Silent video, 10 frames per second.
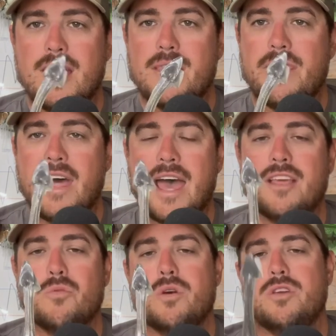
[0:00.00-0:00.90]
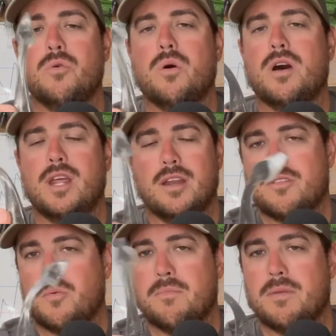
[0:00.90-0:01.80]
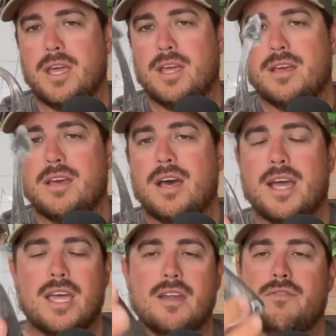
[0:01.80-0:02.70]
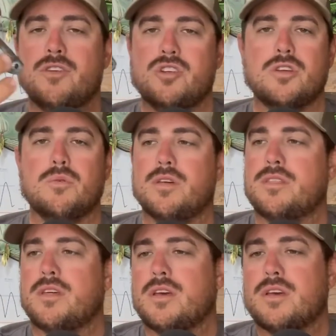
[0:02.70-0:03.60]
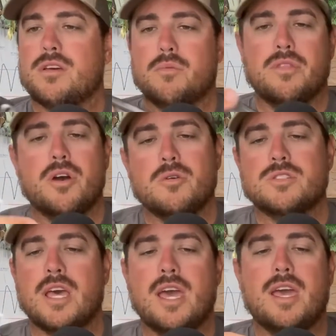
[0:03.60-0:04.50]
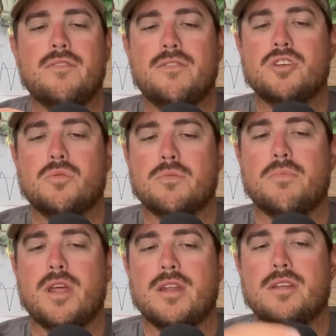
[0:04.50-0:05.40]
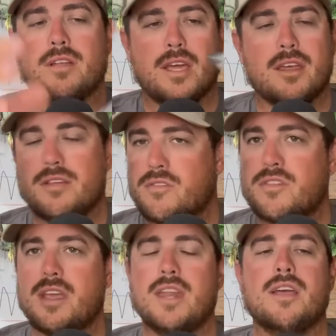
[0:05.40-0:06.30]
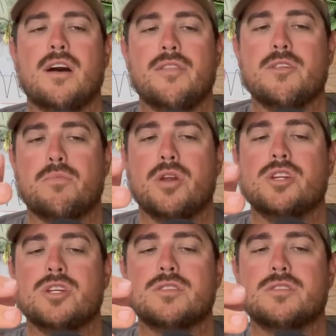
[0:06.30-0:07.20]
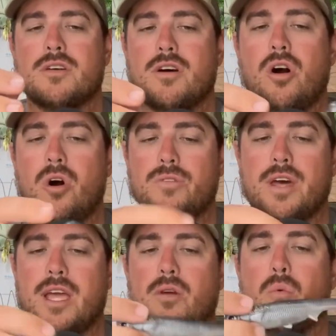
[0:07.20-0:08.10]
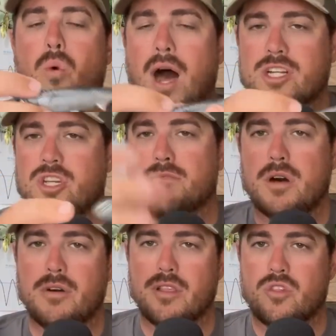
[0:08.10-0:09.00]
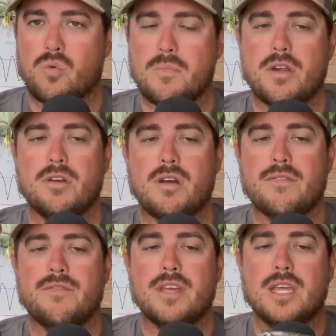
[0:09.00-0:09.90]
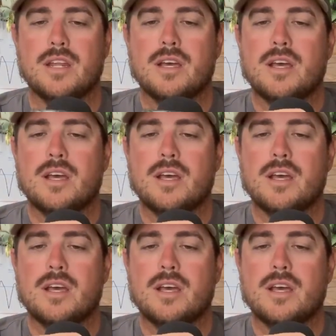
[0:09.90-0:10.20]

That is what you want in a swim bait. Again, fishing with Jose, fishing with Brendan, like standing on these bridges all night, watching mullet swim under our feet.